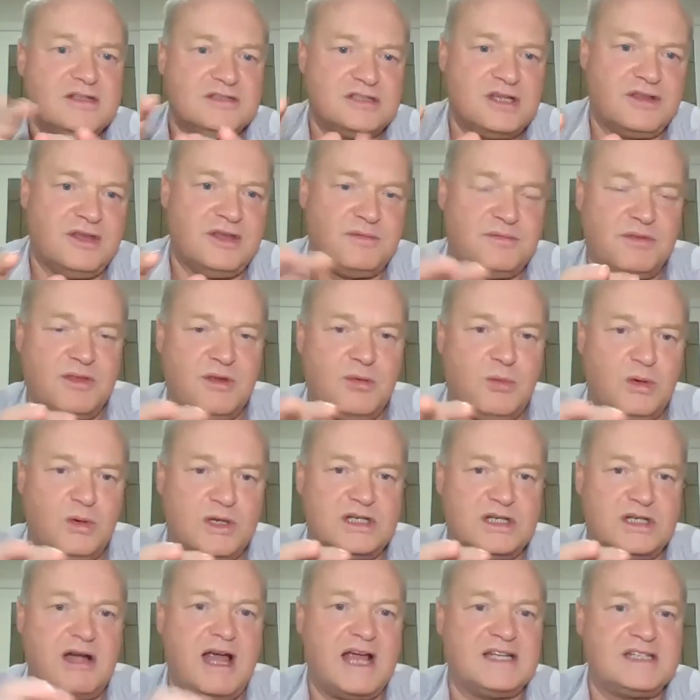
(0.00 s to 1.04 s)
So the
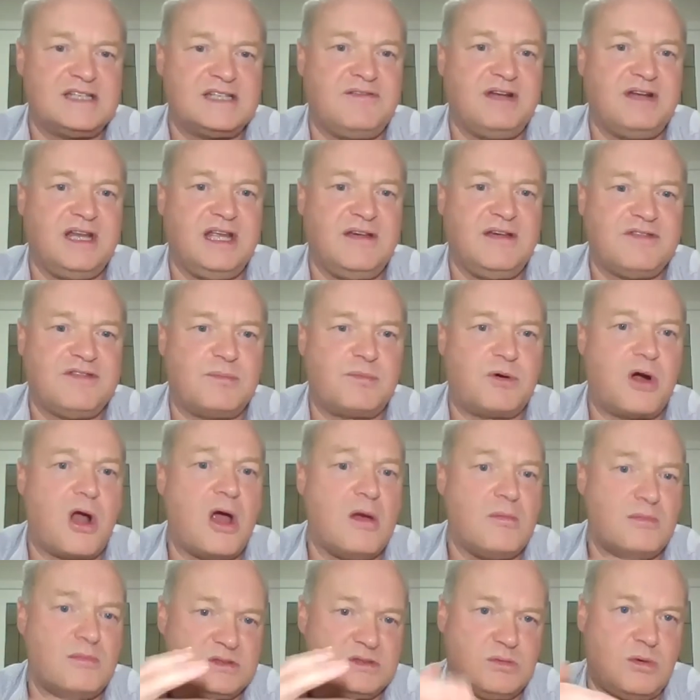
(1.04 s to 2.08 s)
winter activity of the
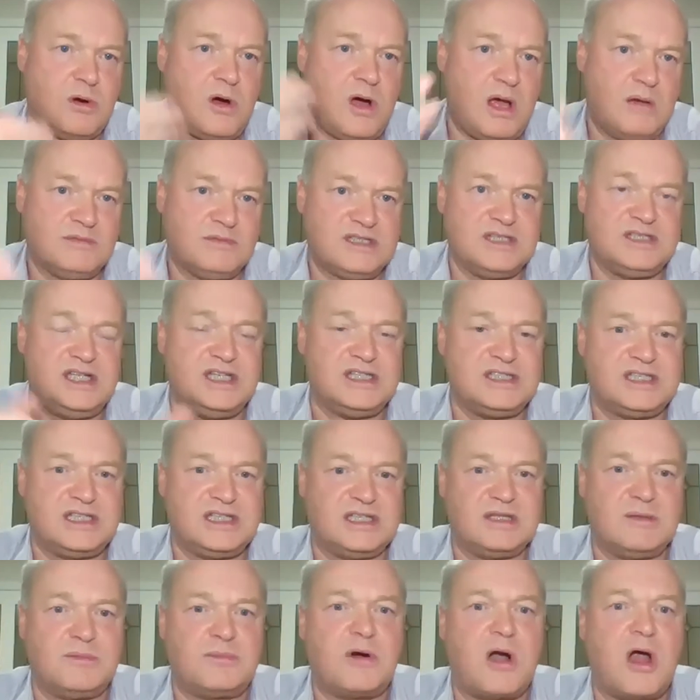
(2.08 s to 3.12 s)
brome is why I'm
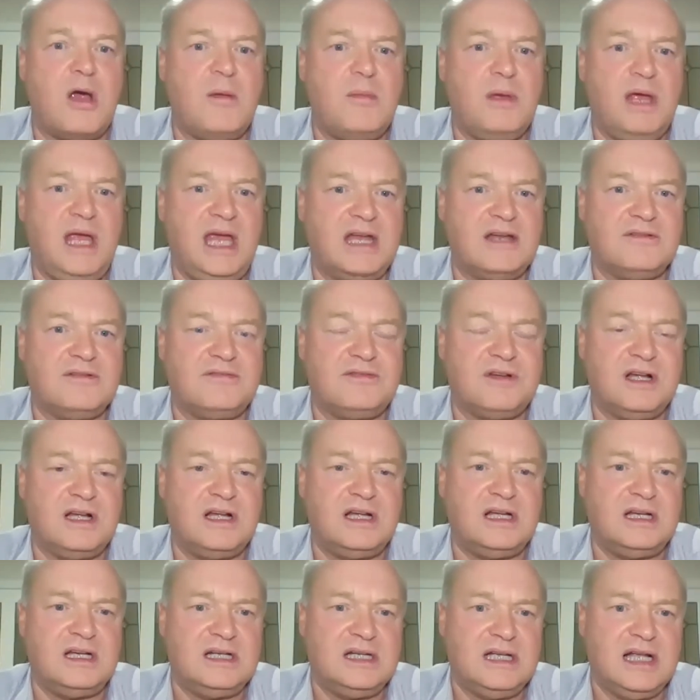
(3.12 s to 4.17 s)
suggesting the brome ahead
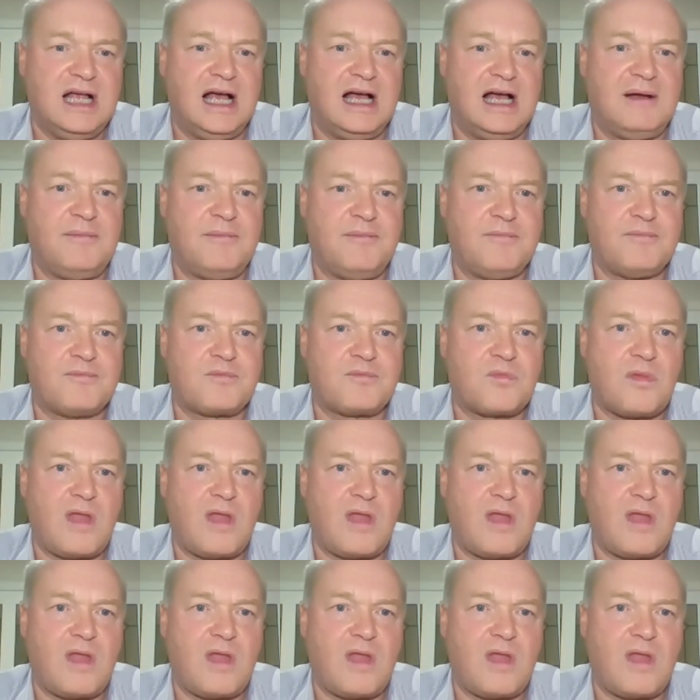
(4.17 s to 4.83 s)
of